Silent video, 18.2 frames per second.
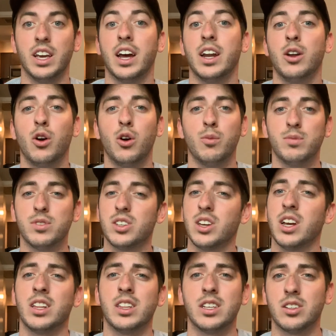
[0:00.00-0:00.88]
I know I'm
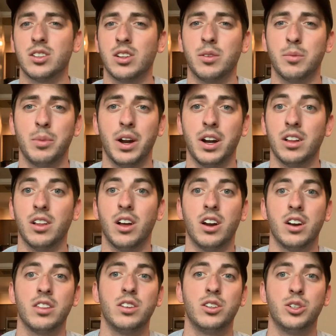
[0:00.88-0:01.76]
saying this about a
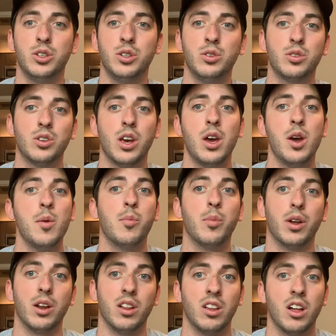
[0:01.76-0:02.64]
lot of the shoes,
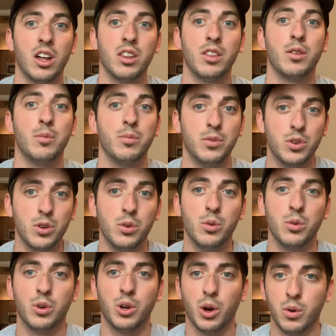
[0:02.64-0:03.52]
but a lot of them
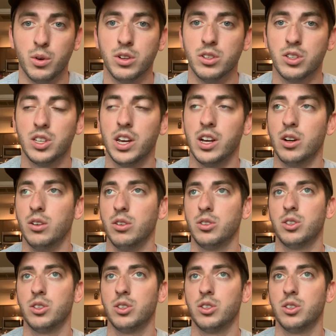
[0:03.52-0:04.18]
do go on sale.